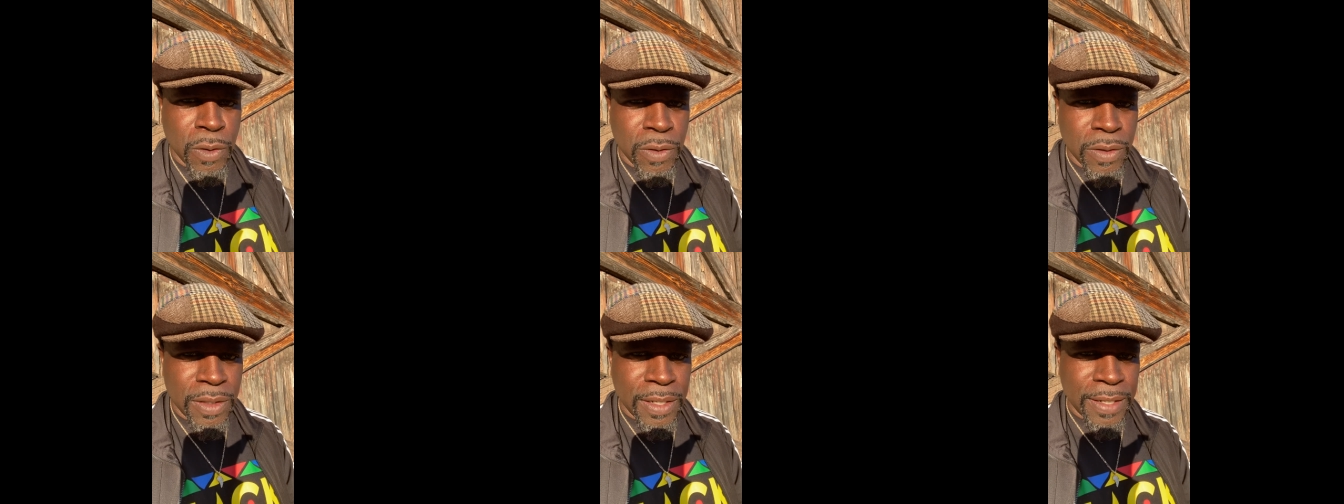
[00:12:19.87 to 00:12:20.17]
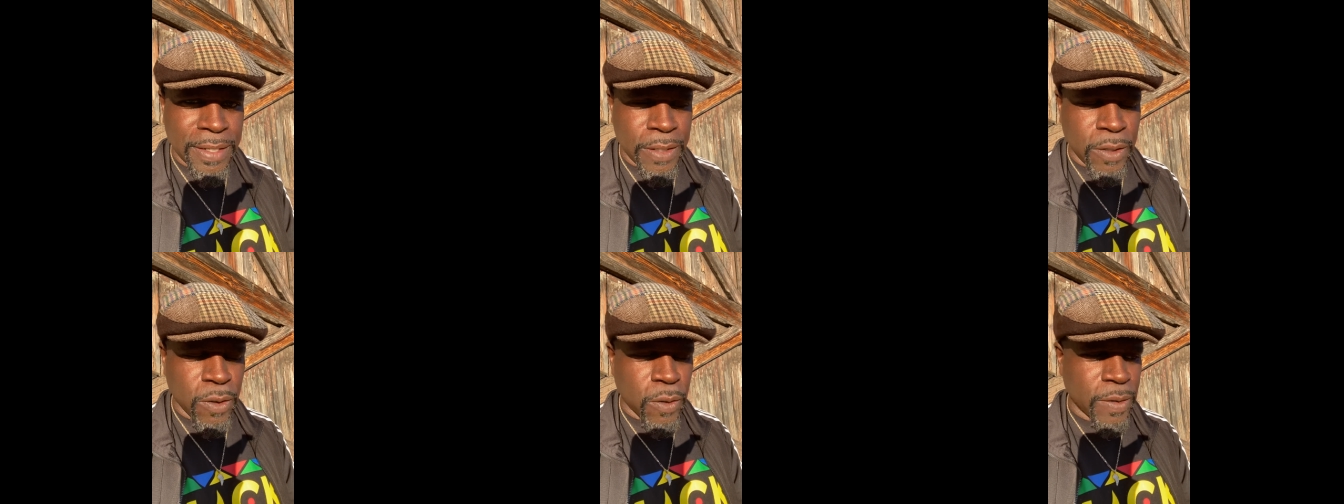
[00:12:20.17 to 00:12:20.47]
the
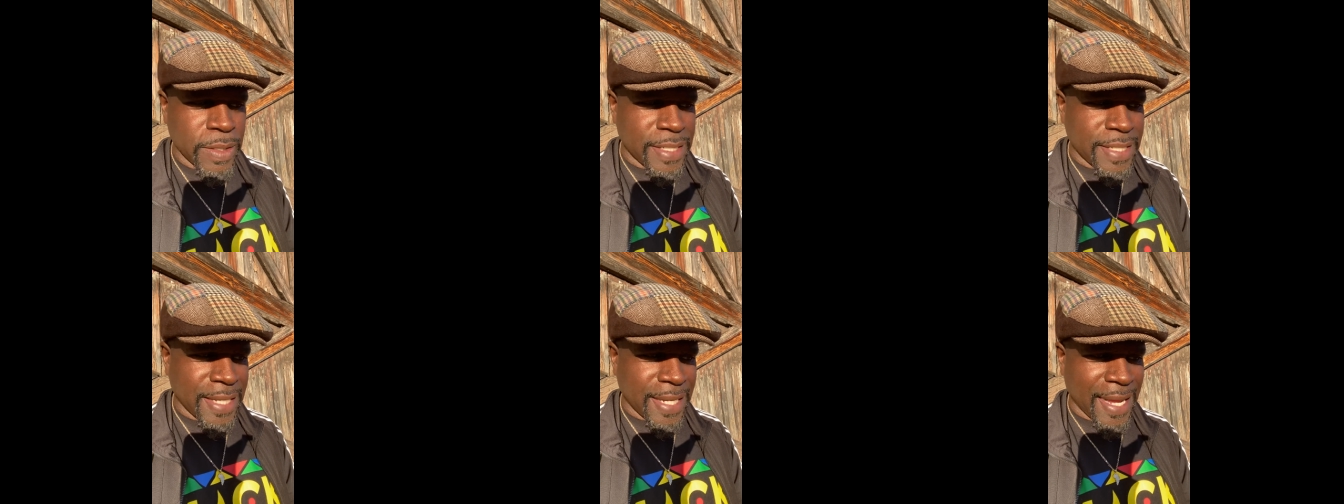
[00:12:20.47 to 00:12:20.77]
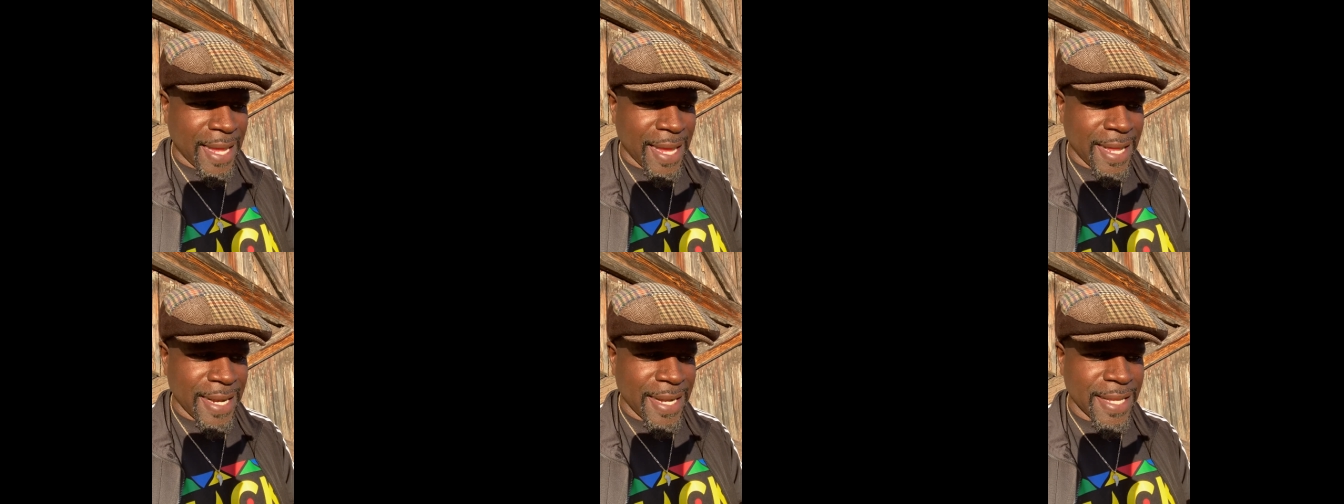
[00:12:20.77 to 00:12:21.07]
anointing
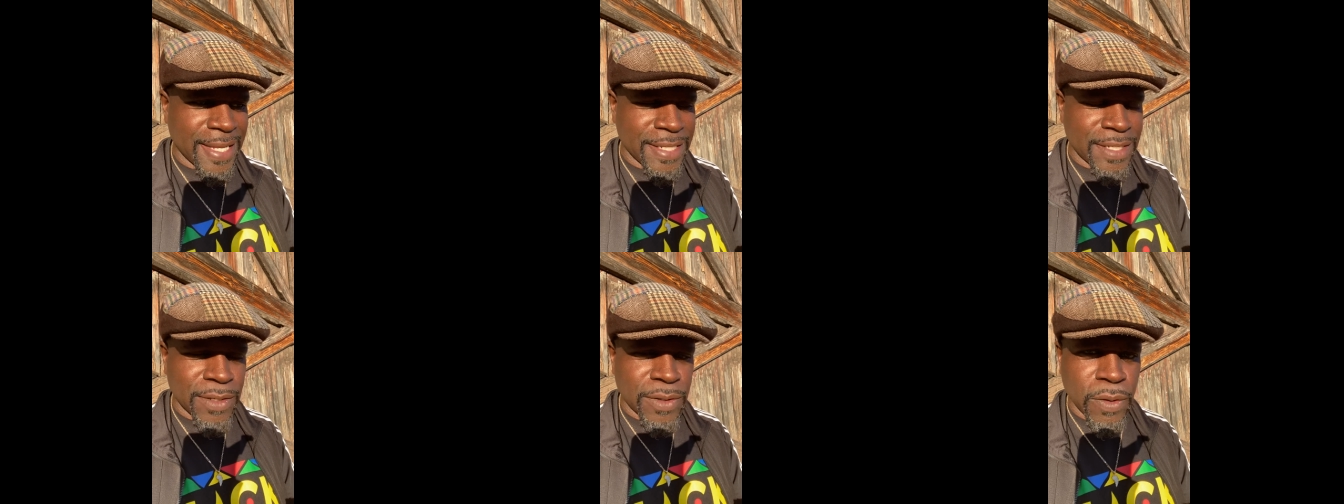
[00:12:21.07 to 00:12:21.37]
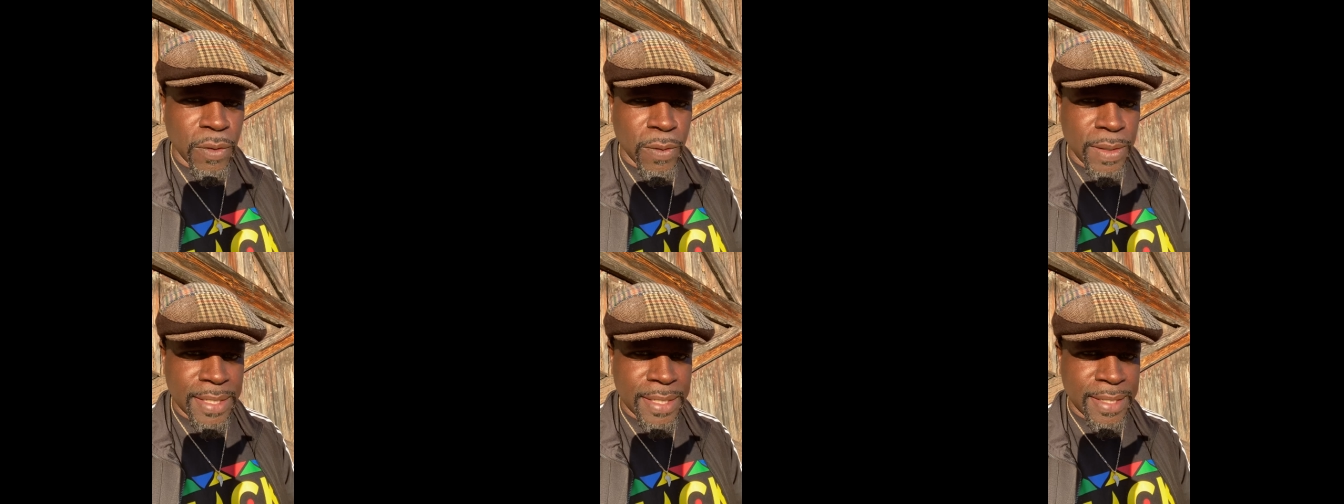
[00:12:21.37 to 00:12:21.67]
and his
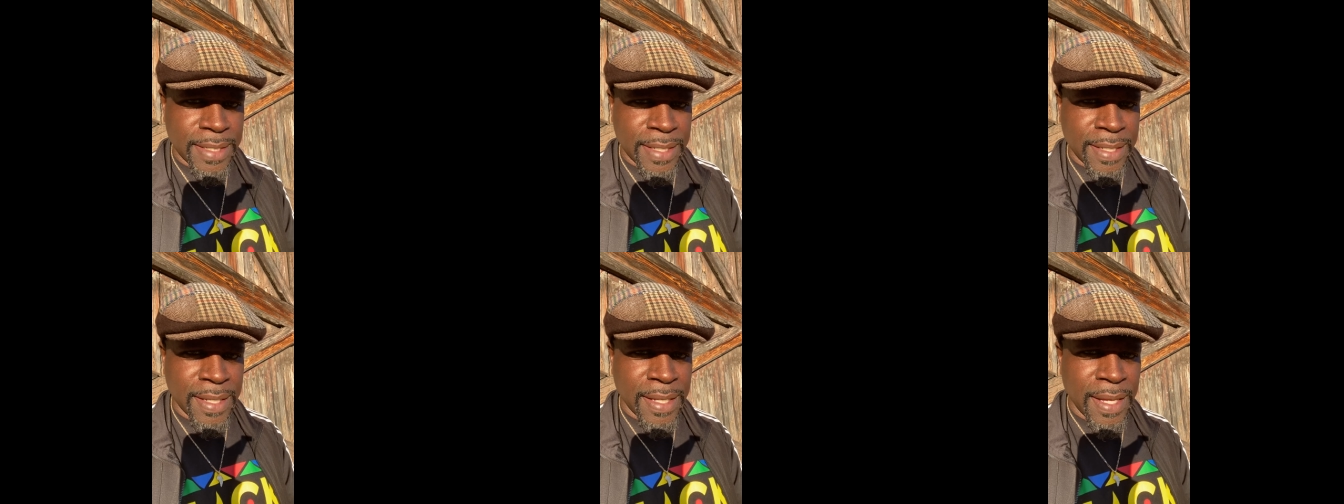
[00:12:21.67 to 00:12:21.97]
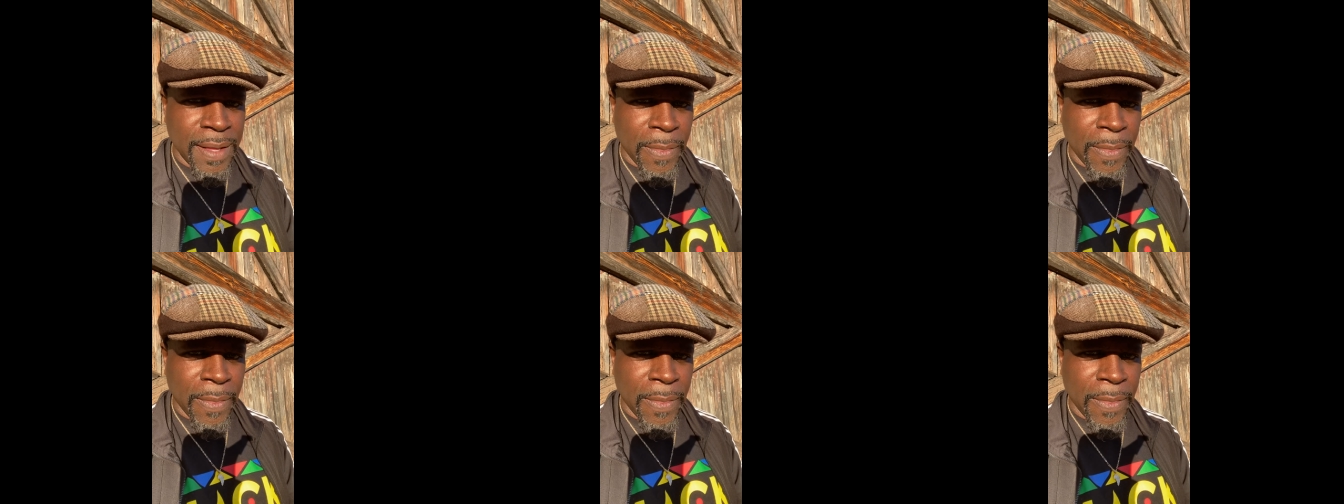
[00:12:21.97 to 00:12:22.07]
anointing,